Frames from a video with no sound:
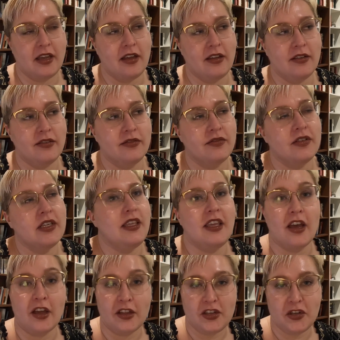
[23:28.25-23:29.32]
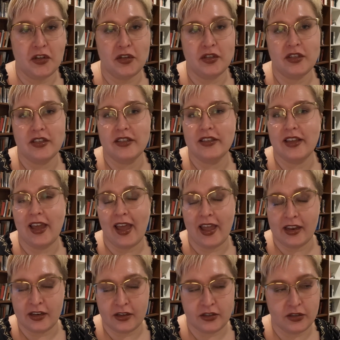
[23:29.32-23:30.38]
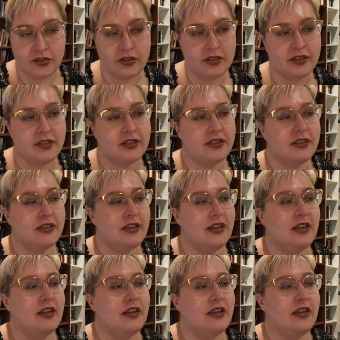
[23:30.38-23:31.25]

of young adult and adult,